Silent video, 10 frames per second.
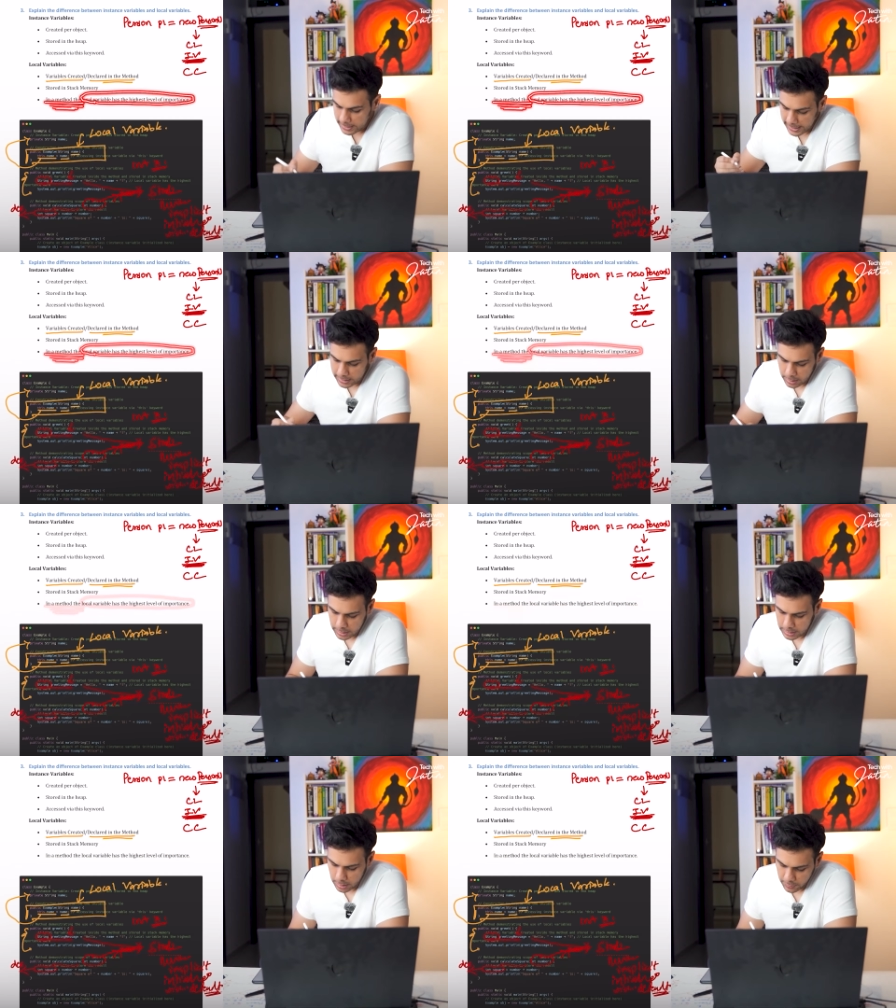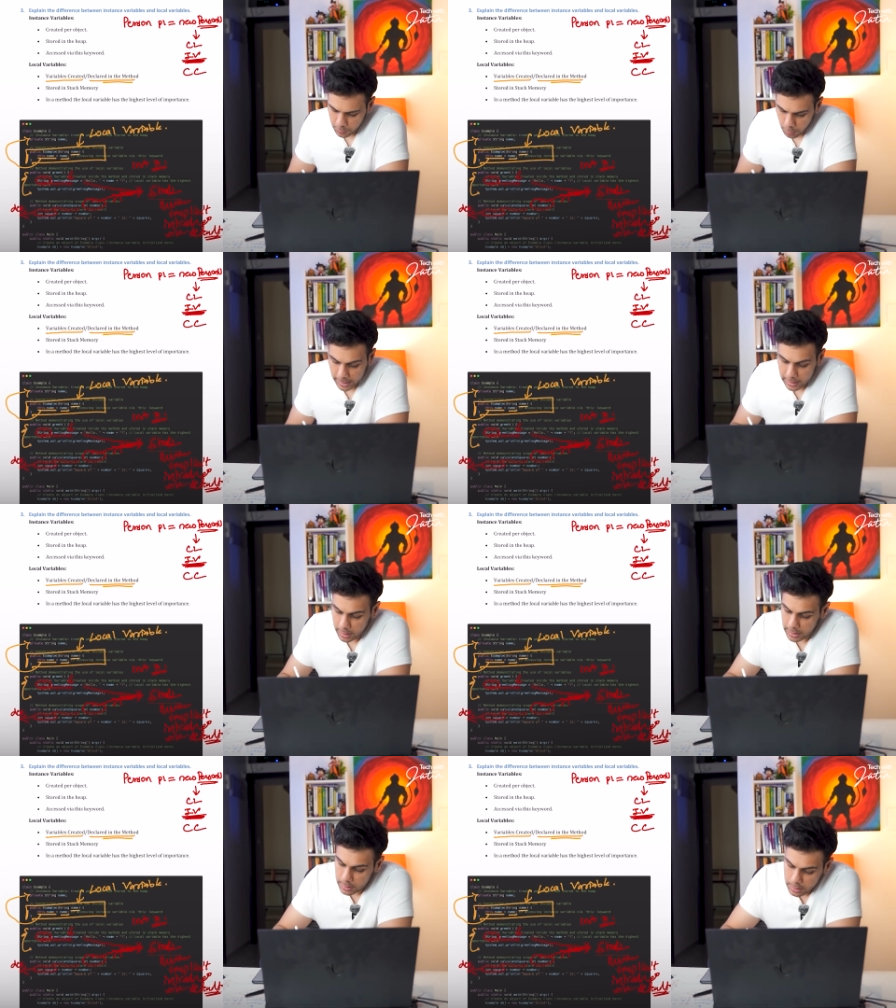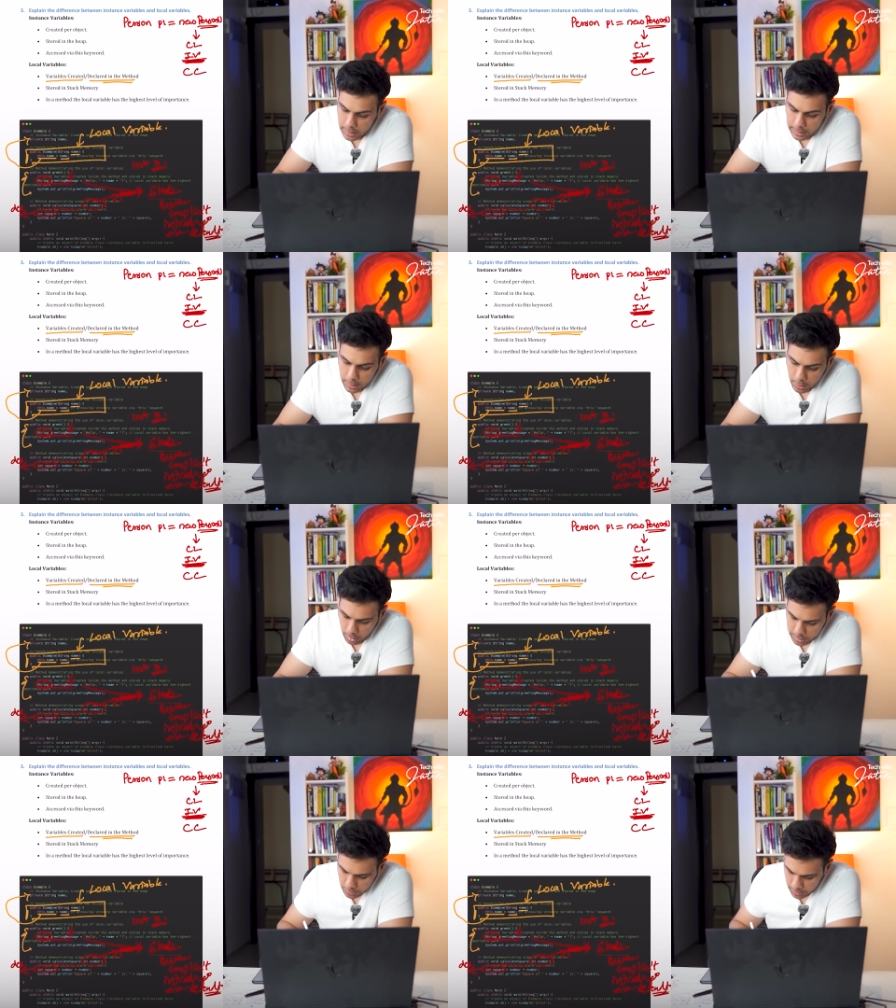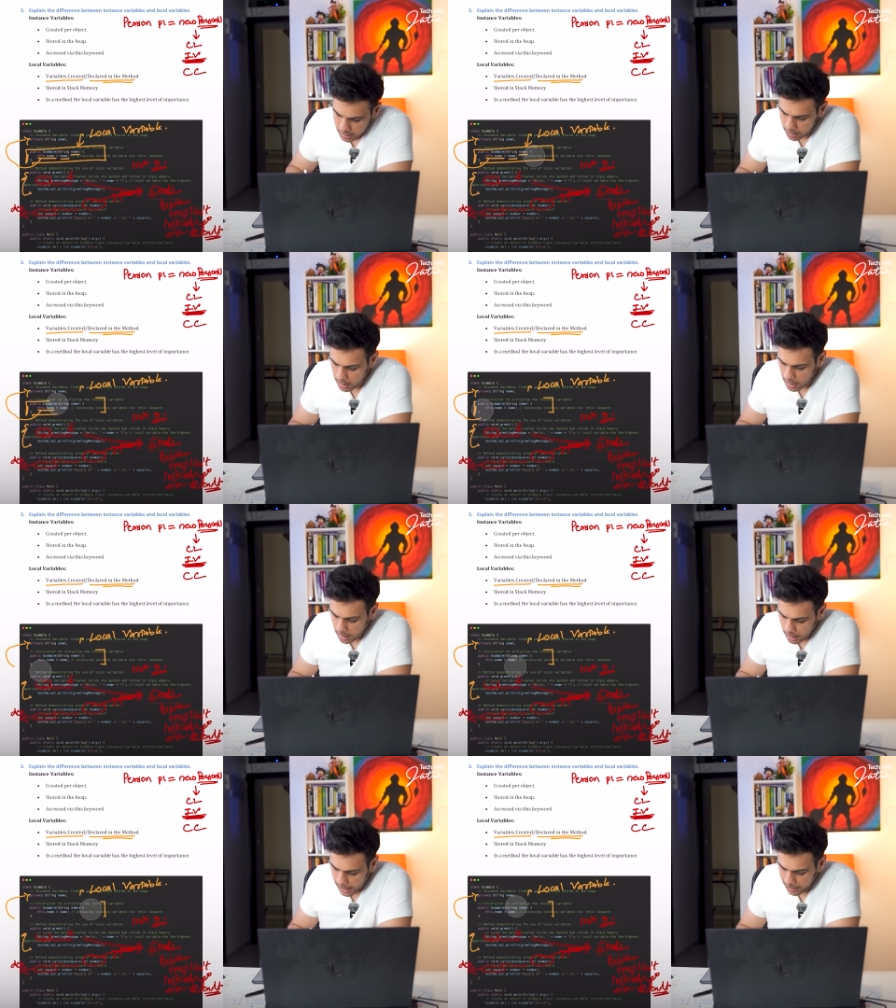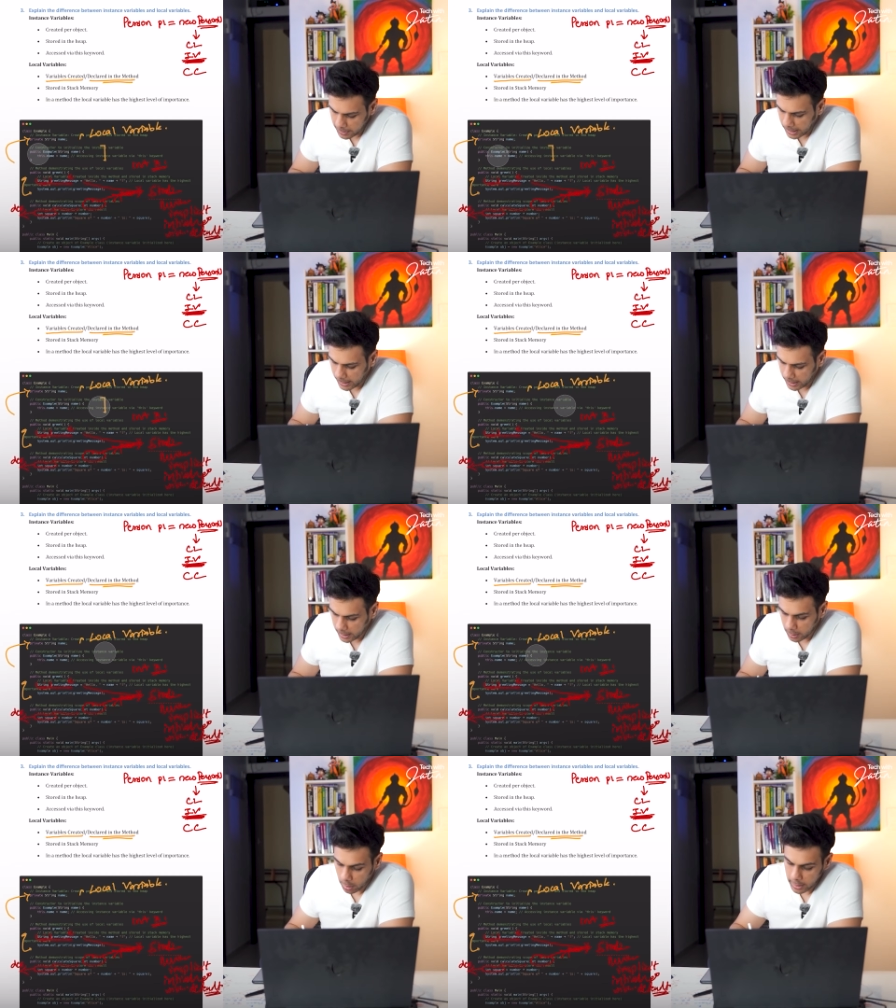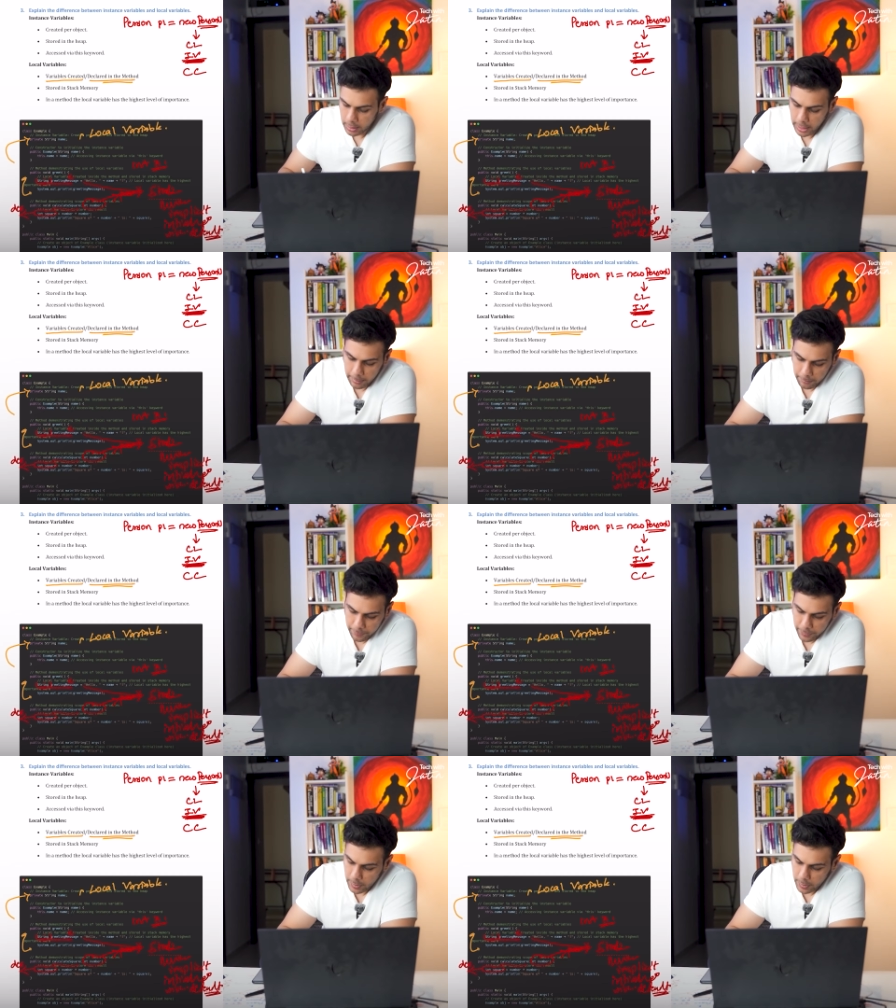That's the reason if you look at the constructor also, now I'm directly calling name.